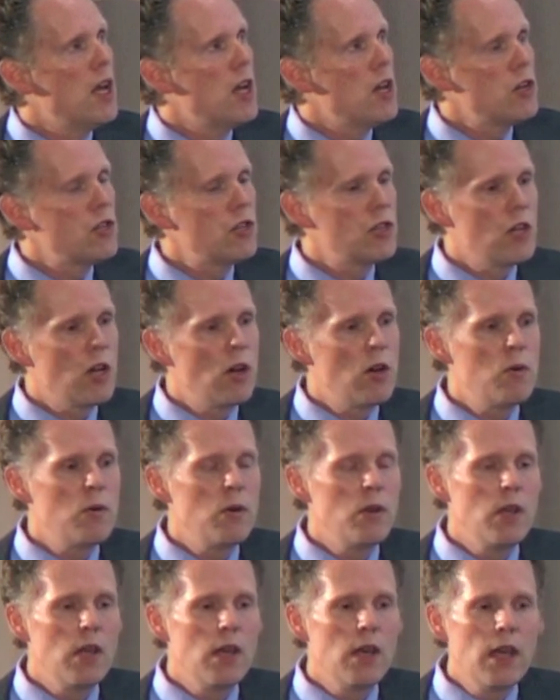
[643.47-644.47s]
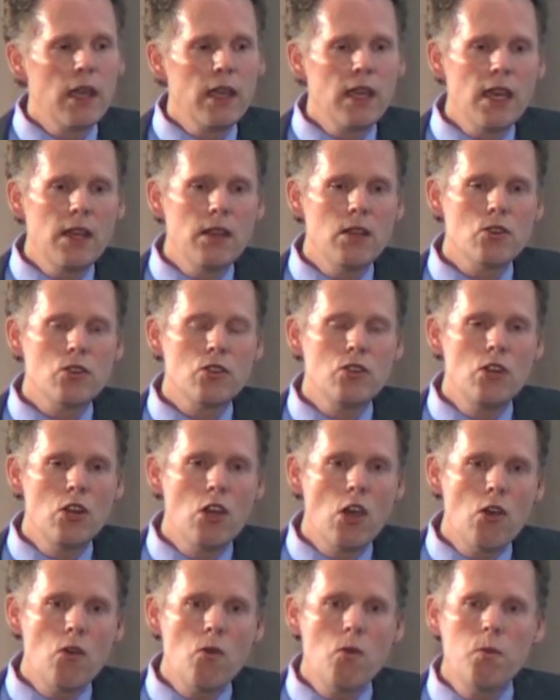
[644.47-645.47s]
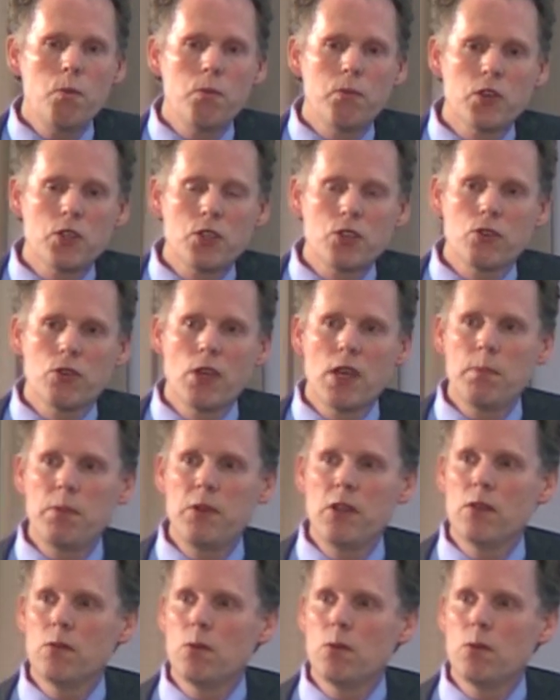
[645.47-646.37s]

So again, there's no prescriptive